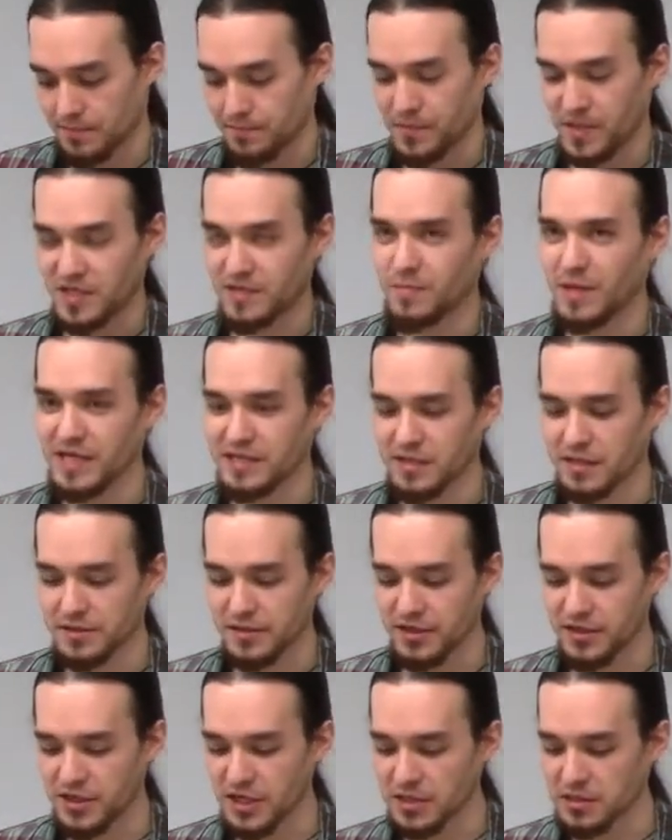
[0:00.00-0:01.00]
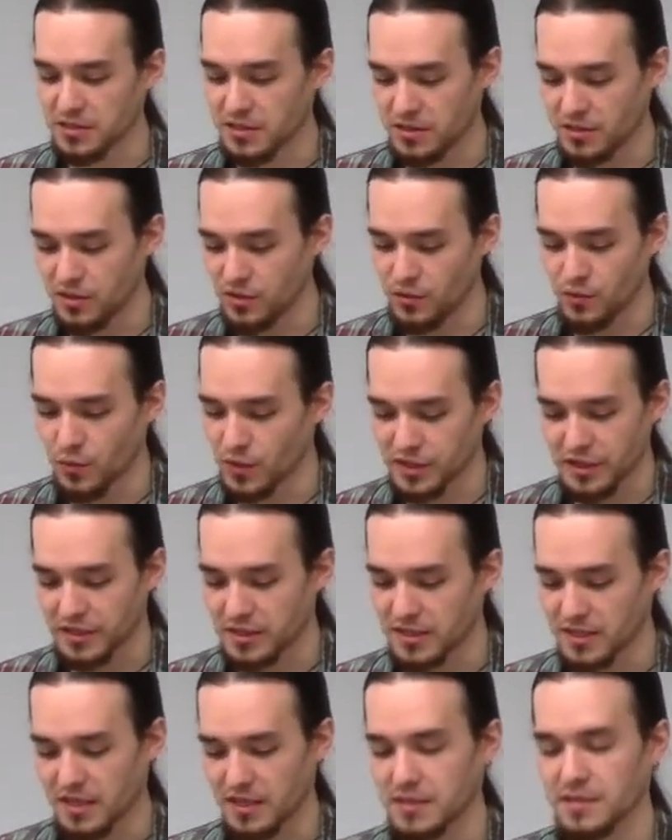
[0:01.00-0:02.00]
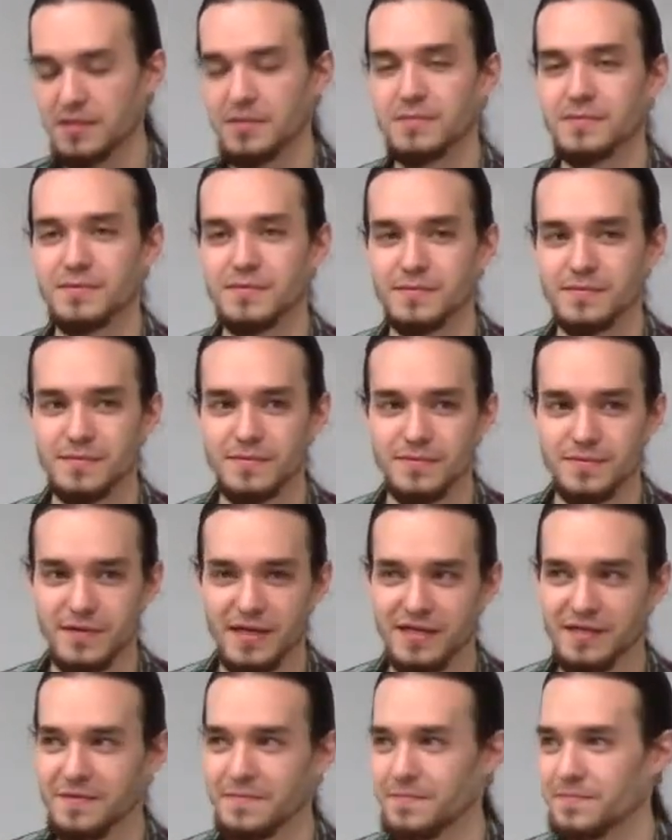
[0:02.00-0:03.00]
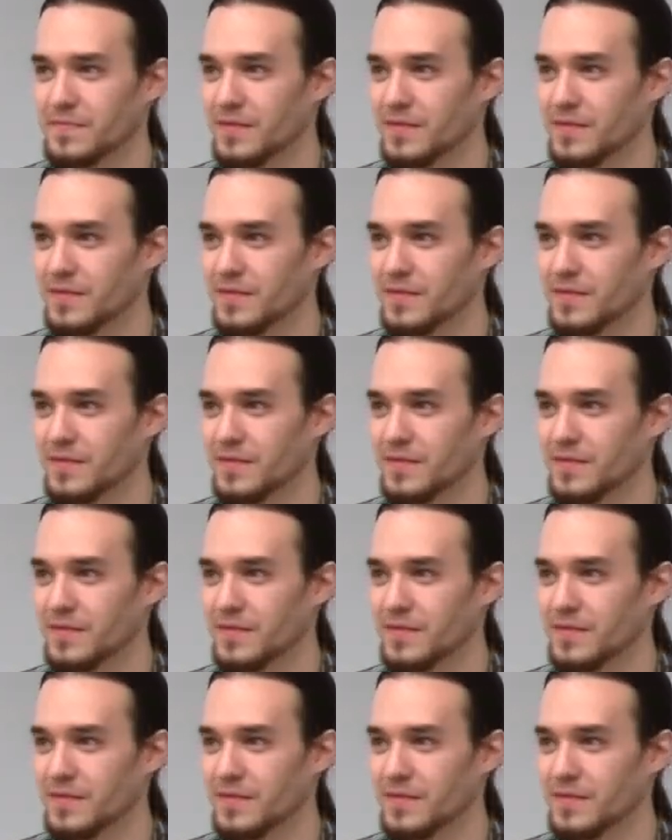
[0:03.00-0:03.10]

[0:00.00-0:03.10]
It's basically just do what it says, right?